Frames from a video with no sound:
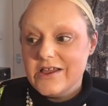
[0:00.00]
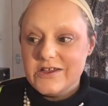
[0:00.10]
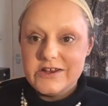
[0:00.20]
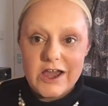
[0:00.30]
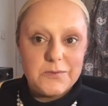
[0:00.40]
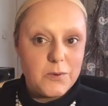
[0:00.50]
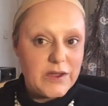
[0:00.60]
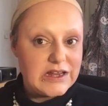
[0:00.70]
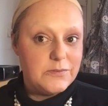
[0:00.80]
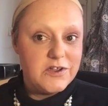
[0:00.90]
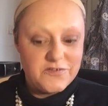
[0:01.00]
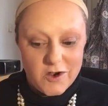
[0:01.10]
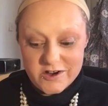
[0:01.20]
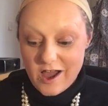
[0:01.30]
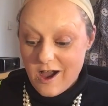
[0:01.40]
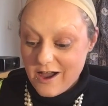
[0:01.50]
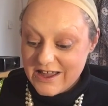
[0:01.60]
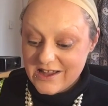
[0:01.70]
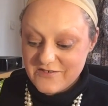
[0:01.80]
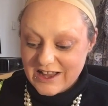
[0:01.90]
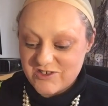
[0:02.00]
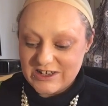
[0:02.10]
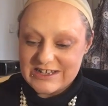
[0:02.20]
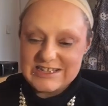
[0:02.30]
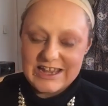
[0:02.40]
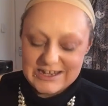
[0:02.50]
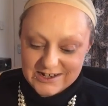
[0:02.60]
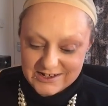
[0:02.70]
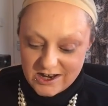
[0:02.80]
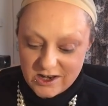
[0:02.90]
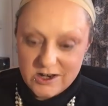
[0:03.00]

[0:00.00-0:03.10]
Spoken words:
You know, but we're to move on. I have actually taken